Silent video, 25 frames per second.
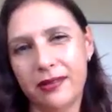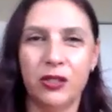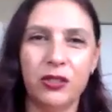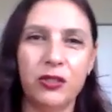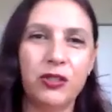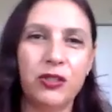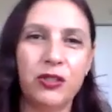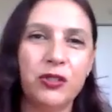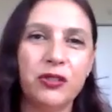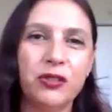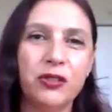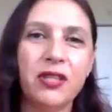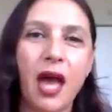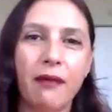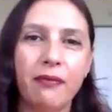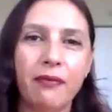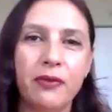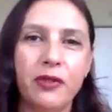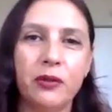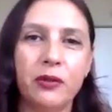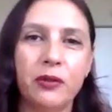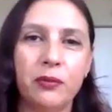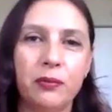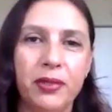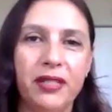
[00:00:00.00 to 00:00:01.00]
So you just
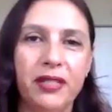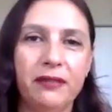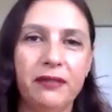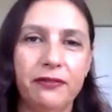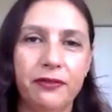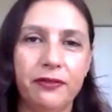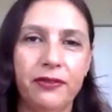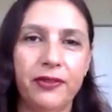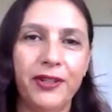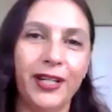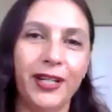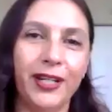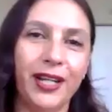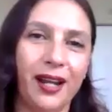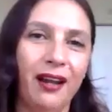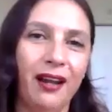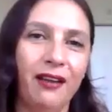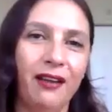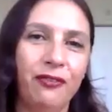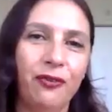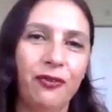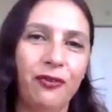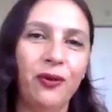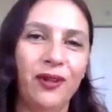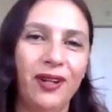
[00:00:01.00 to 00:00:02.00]
have to be very
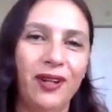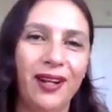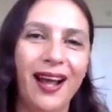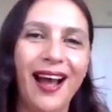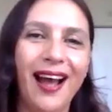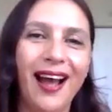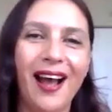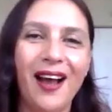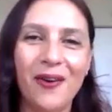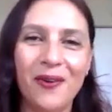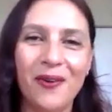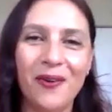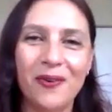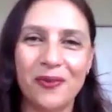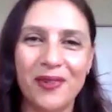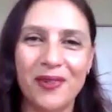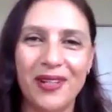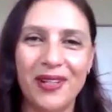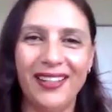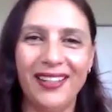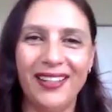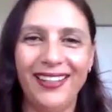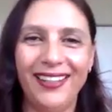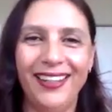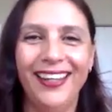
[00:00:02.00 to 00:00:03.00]
careful how
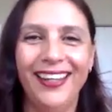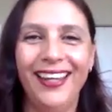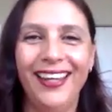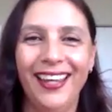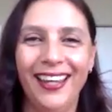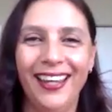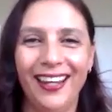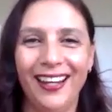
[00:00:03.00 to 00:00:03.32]
really